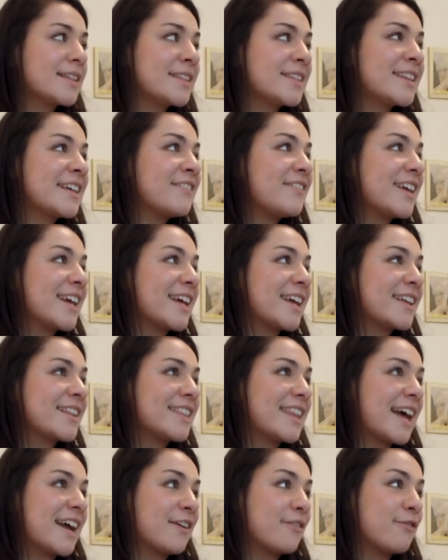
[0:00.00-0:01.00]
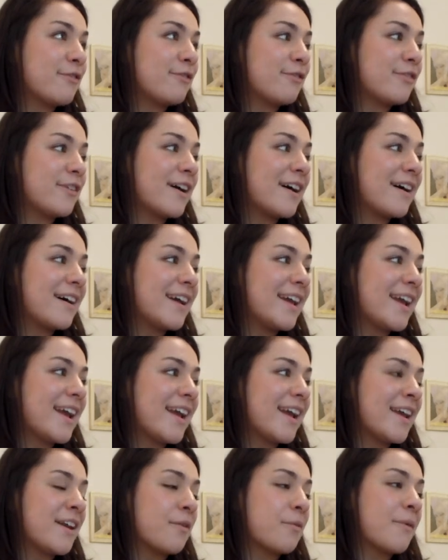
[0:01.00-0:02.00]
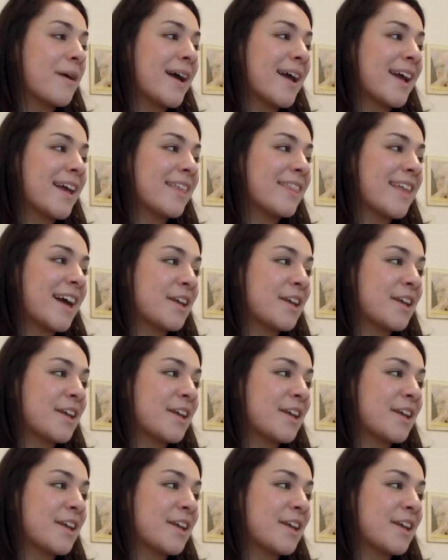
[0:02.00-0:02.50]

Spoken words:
living life in a way